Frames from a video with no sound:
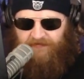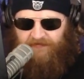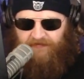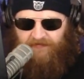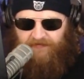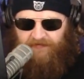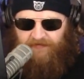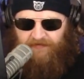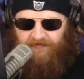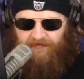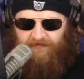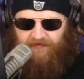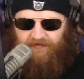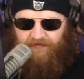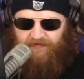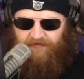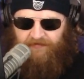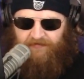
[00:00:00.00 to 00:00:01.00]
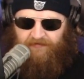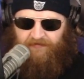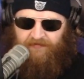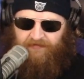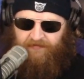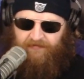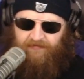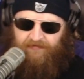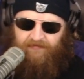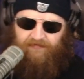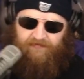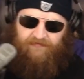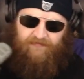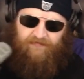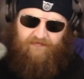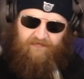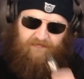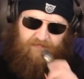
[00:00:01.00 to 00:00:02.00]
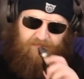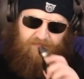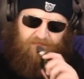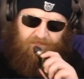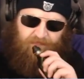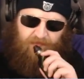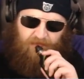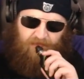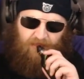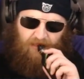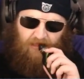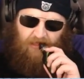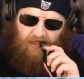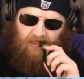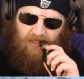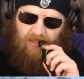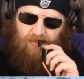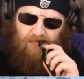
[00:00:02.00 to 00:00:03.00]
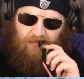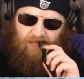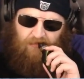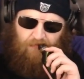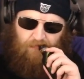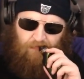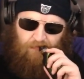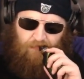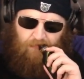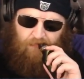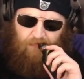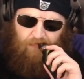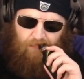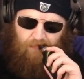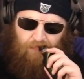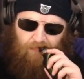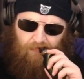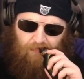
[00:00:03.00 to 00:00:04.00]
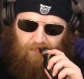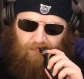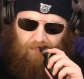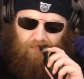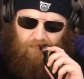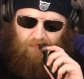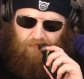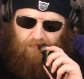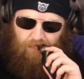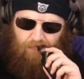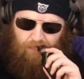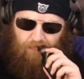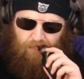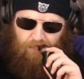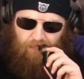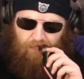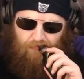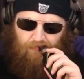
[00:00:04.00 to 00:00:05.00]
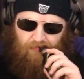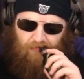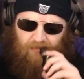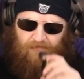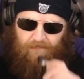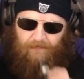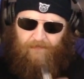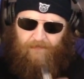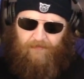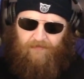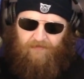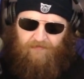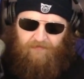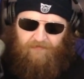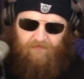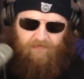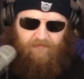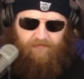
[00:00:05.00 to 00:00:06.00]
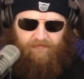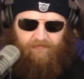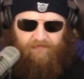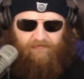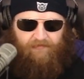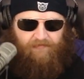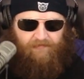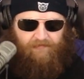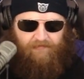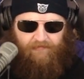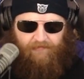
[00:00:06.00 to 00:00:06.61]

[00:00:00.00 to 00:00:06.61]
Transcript: [no speech]